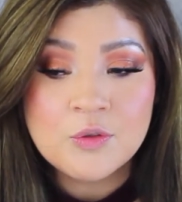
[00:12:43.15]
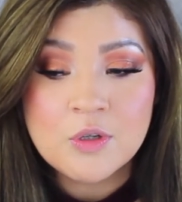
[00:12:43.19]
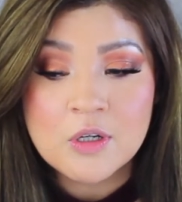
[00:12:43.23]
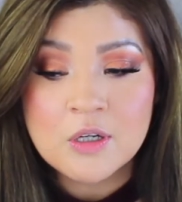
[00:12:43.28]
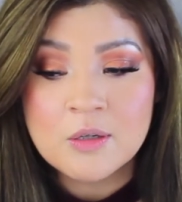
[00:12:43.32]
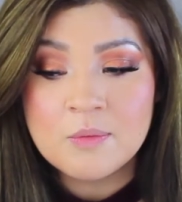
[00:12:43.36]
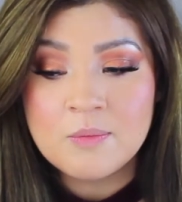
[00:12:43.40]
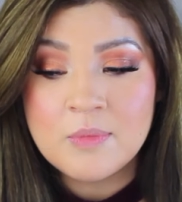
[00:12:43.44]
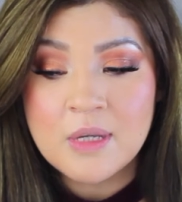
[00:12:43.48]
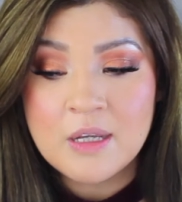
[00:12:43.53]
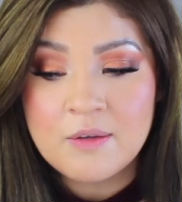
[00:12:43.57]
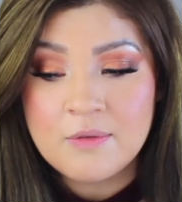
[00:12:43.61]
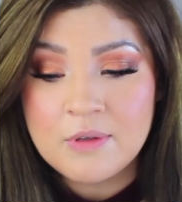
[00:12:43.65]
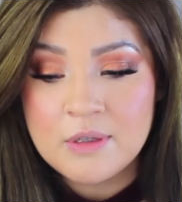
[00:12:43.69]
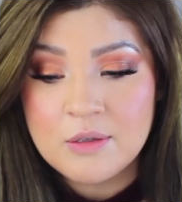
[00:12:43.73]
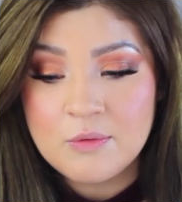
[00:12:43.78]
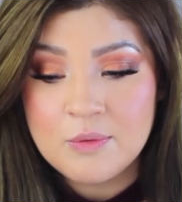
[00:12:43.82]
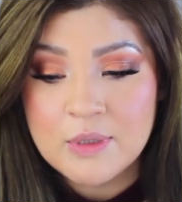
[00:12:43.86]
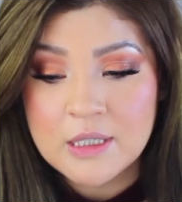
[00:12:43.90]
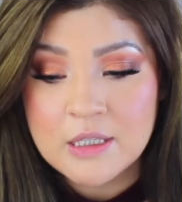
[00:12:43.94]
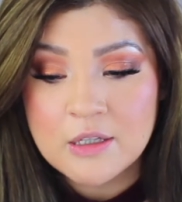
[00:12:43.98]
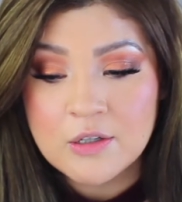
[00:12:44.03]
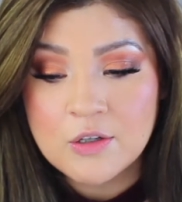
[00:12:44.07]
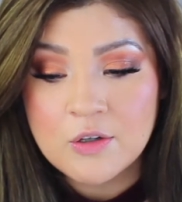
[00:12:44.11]
or maybe
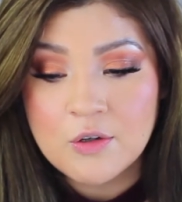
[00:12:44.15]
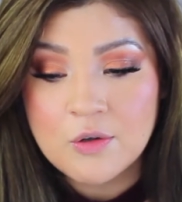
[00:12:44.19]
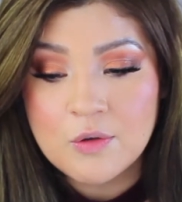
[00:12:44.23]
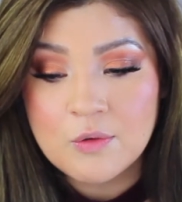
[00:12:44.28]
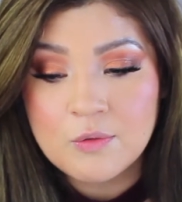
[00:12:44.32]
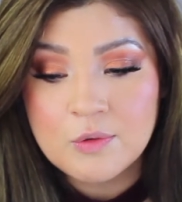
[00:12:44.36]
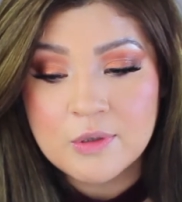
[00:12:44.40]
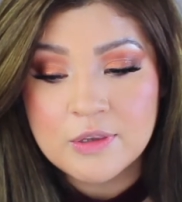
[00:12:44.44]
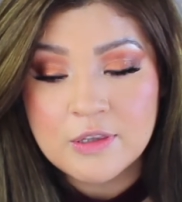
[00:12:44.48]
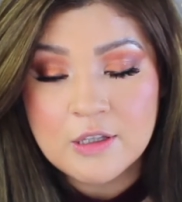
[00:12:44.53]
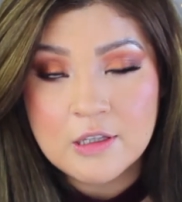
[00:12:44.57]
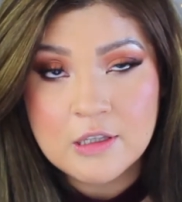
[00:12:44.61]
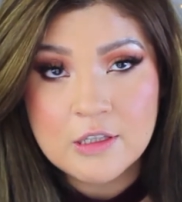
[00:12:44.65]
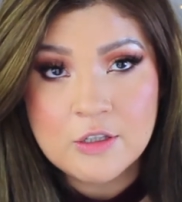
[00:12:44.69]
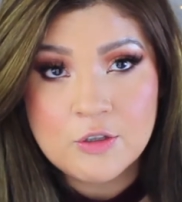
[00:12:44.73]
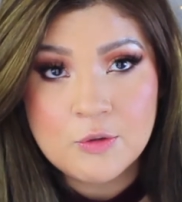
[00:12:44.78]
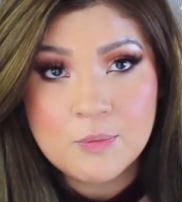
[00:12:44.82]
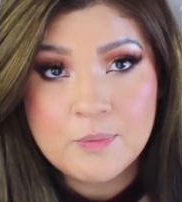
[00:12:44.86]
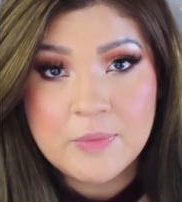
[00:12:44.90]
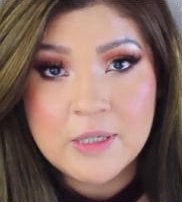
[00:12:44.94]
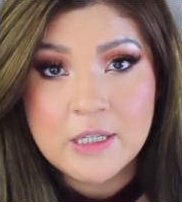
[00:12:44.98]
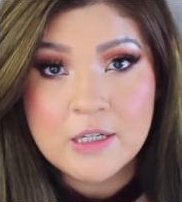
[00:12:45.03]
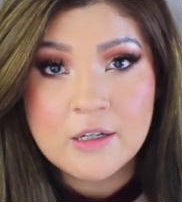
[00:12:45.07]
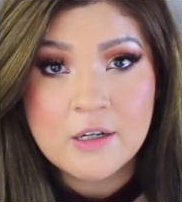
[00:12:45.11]
we can go with a little
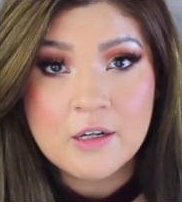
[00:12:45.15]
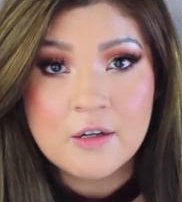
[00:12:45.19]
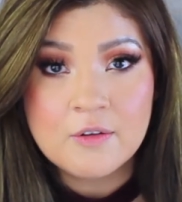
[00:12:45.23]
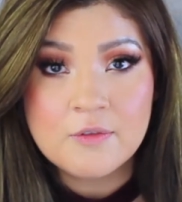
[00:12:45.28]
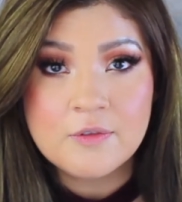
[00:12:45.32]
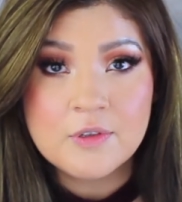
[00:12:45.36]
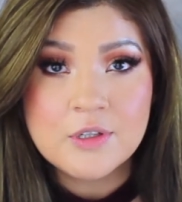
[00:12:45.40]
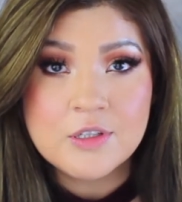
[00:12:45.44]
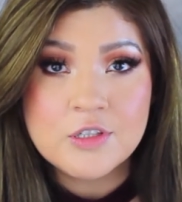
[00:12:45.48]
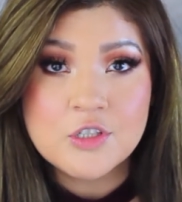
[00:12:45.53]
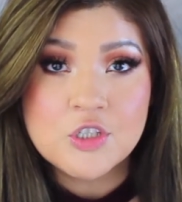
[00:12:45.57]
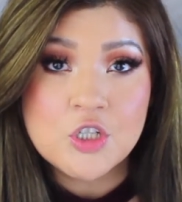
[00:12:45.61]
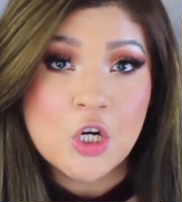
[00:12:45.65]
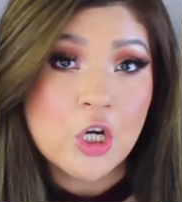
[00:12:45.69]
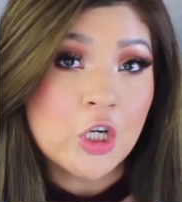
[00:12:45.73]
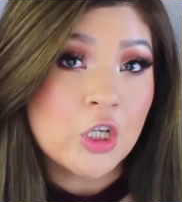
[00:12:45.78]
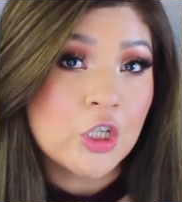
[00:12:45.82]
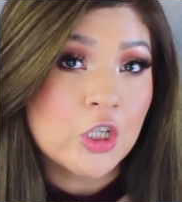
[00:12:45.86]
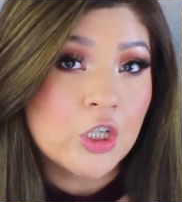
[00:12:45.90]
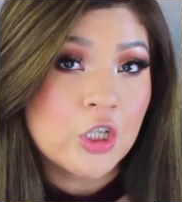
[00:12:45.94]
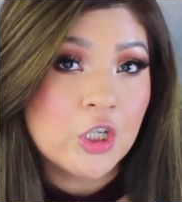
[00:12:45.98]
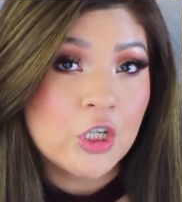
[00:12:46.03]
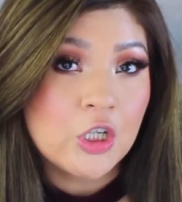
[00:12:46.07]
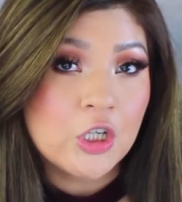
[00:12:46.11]
bit of a
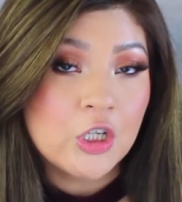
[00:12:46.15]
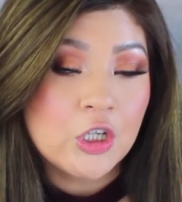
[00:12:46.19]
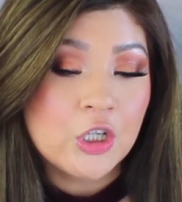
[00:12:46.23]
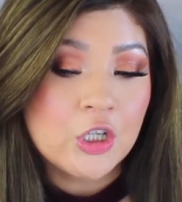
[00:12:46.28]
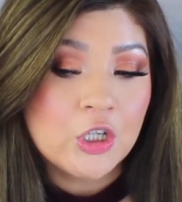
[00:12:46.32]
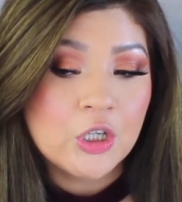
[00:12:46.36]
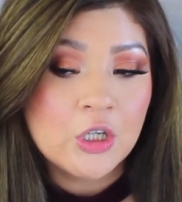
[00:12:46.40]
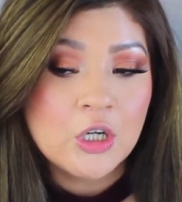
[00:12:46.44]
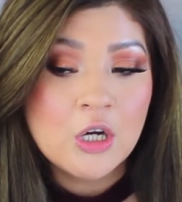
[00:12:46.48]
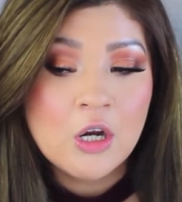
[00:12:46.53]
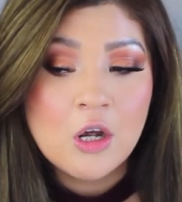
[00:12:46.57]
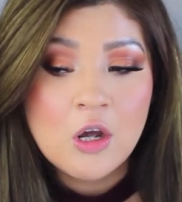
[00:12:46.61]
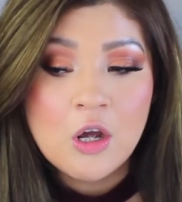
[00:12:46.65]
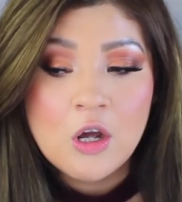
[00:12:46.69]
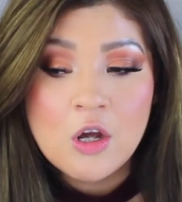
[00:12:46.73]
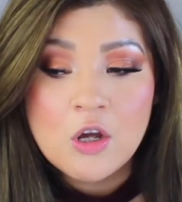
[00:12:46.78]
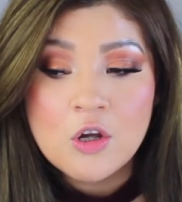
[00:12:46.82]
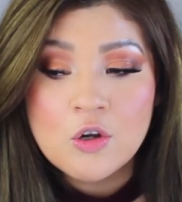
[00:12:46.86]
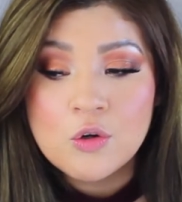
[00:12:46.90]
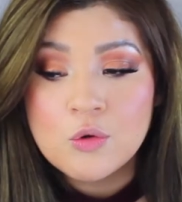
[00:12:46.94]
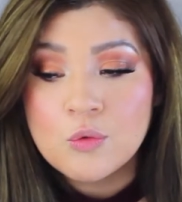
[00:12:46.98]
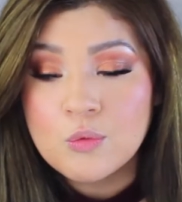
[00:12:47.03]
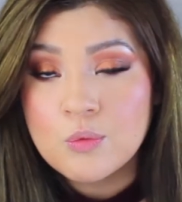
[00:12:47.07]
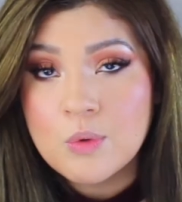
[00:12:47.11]
darker
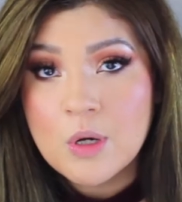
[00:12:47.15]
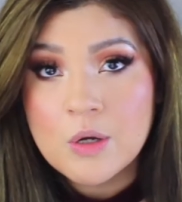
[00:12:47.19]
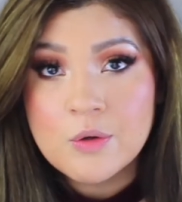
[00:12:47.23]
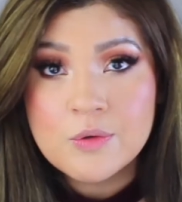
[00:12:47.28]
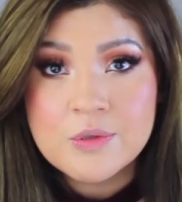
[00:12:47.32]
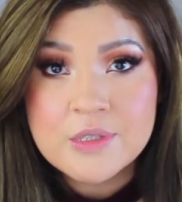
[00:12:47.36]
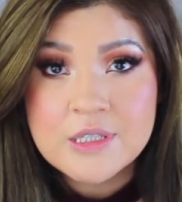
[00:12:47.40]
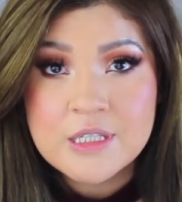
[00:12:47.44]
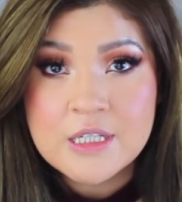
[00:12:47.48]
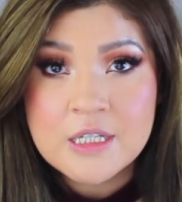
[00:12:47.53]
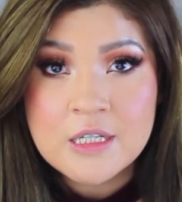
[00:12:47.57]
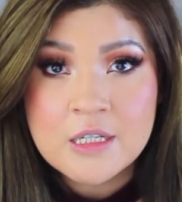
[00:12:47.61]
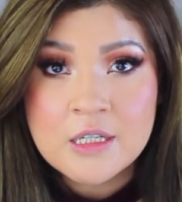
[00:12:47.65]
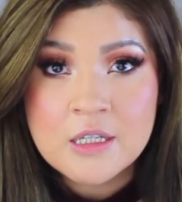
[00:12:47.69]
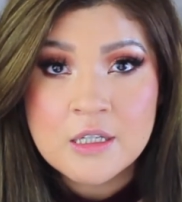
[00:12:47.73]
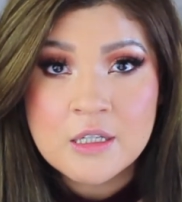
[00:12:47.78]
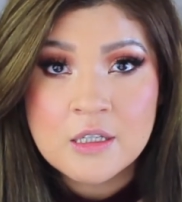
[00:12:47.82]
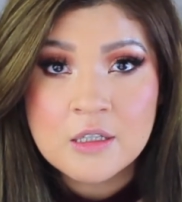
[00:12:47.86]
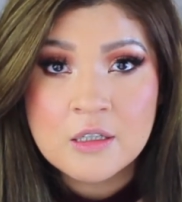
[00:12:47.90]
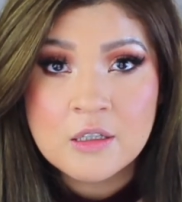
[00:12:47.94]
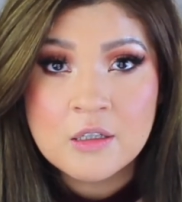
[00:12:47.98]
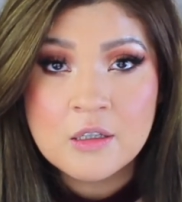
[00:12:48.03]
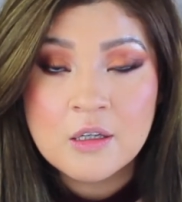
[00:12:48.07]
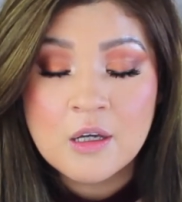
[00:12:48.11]

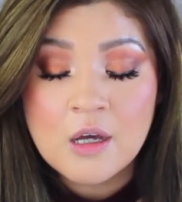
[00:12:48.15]
rosy